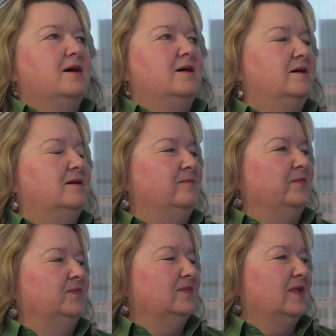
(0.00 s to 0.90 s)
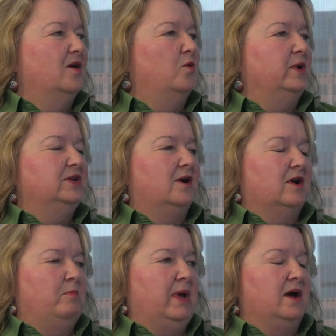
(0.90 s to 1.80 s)
We
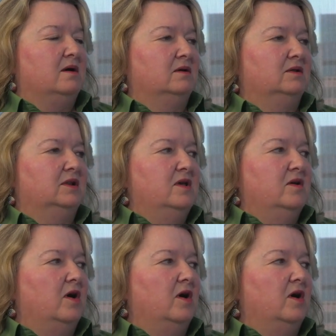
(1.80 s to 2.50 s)
talk about